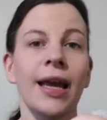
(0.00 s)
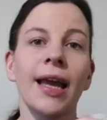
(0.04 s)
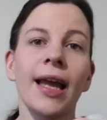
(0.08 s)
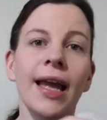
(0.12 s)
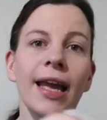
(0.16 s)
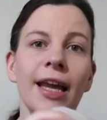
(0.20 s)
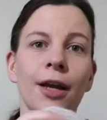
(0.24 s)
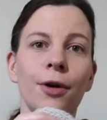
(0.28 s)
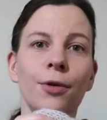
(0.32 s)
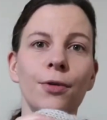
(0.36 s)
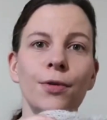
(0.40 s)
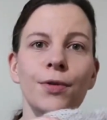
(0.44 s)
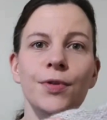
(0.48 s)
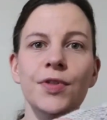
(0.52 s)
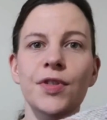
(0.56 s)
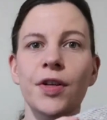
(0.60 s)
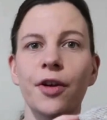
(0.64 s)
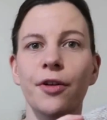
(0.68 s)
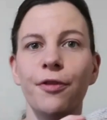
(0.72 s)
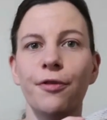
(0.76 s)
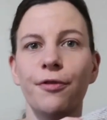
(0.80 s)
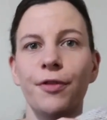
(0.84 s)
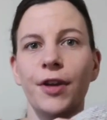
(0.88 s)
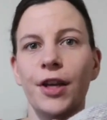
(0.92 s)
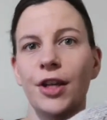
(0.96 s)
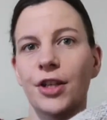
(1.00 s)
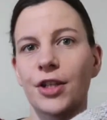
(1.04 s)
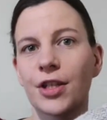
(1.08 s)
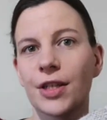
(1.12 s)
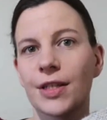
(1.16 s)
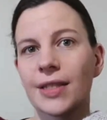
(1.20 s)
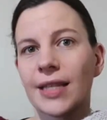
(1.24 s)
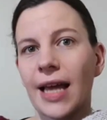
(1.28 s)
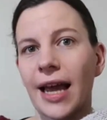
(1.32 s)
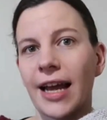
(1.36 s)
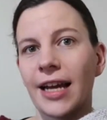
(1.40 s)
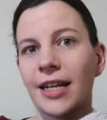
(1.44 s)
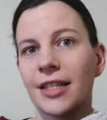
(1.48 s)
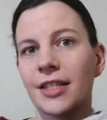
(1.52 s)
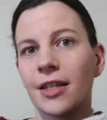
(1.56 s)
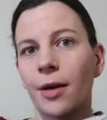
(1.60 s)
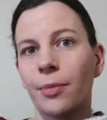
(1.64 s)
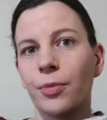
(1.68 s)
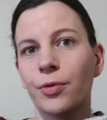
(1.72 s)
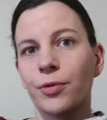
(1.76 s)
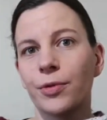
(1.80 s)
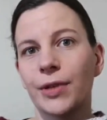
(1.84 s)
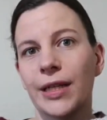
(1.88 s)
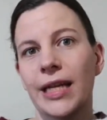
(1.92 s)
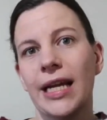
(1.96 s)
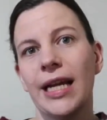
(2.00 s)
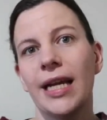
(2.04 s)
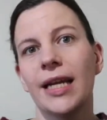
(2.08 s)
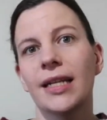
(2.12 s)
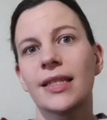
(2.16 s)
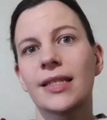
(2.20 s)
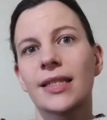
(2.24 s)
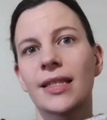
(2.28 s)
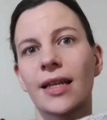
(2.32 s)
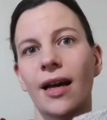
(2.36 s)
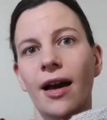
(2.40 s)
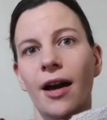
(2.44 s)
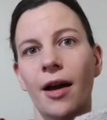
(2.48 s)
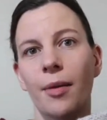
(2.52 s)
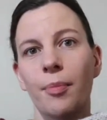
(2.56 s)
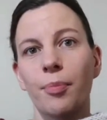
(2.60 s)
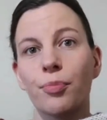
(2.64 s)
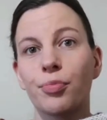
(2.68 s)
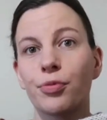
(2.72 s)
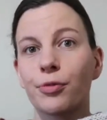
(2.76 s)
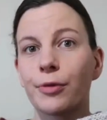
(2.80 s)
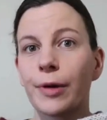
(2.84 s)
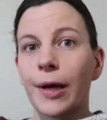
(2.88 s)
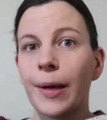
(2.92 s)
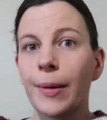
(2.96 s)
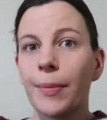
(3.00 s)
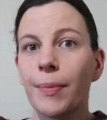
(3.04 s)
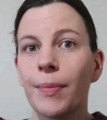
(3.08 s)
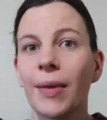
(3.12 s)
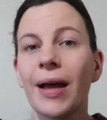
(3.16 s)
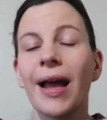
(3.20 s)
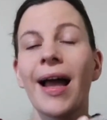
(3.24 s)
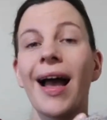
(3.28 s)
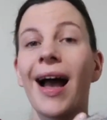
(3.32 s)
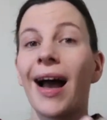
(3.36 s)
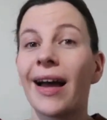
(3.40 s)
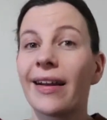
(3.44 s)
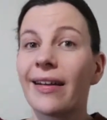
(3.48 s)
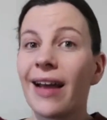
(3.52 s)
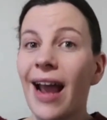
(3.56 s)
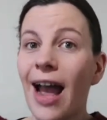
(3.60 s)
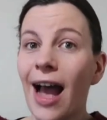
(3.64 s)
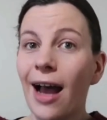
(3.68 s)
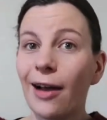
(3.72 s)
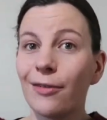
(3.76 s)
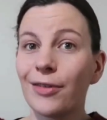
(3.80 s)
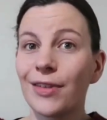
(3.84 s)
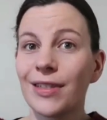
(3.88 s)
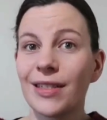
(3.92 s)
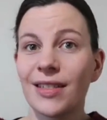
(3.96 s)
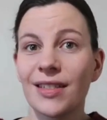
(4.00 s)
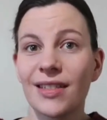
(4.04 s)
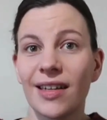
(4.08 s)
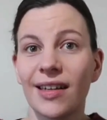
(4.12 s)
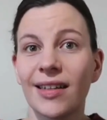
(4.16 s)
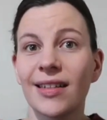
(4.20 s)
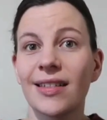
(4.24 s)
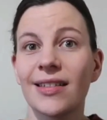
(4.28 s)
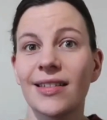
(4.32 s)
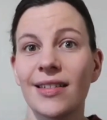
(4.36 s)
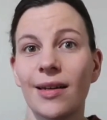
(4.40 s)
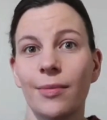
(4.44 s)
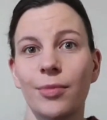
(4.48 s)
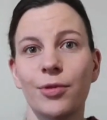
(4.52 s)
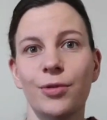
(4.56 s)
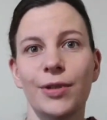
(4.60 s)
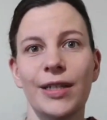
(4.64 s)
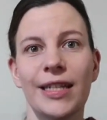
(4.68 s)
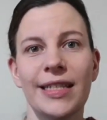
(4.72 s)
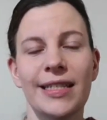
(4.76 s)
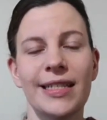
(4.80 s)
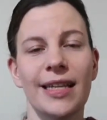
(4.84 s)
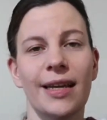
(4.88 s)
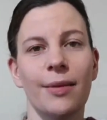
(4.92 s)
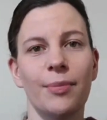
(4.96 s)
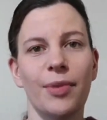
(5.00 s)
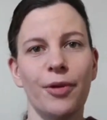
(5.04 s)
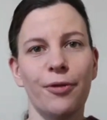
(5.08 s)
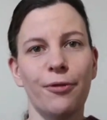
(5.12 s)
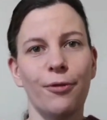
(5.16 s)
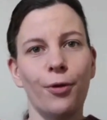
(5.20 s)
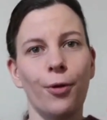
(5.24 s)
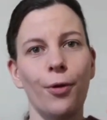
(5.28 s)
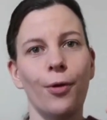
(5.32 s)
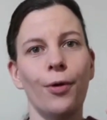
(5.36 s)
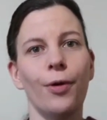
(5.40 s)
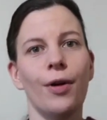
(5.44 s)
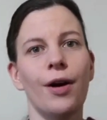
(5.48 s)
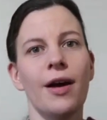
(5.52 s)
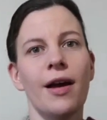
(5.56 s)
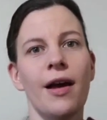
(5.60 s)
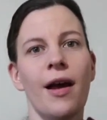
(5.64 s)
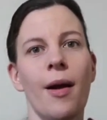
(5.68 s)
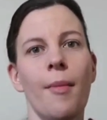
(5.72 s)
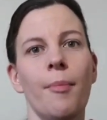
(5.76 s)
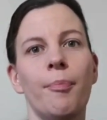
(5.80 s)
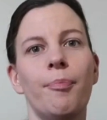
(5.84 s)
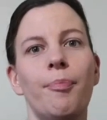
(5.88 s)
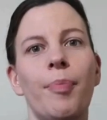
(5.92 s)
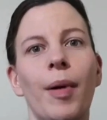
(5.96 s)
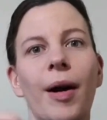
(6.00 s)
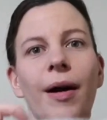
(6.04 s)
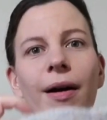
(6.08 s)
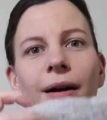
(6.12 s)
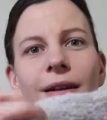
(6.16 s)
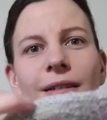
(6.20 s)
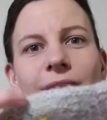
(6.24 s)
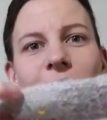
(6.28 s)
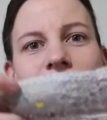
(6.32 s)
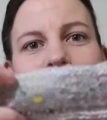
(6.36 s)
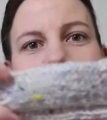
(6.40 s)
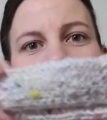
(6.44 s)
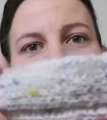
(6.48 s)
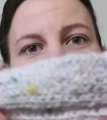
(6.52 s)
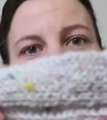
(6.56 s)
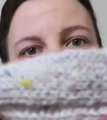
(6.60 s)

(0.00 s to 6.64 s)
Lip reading: It also features a double knit brim, and I haven't done double knitting before, but I